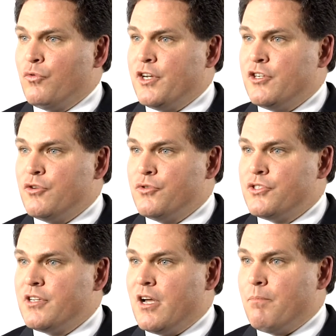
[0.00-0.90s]

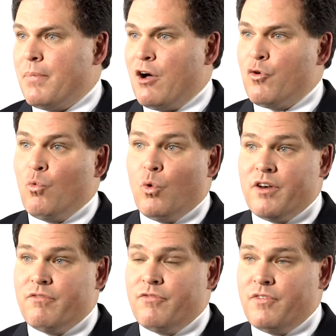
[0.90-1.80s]
reduced about
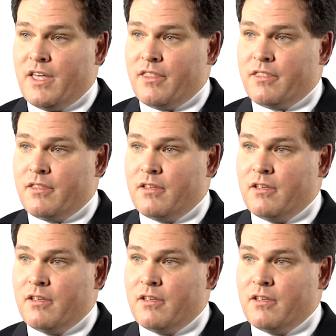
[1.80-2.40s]
1/5